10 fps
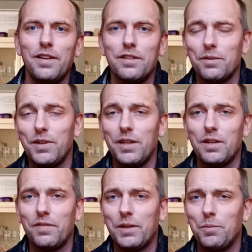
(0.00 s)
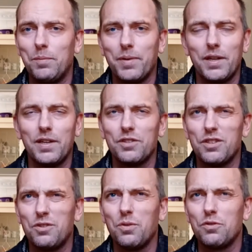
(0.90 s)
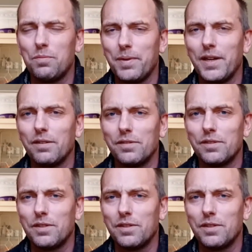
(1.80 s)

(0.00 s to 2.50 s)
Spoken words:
So in the end, I think we paid an extra £200.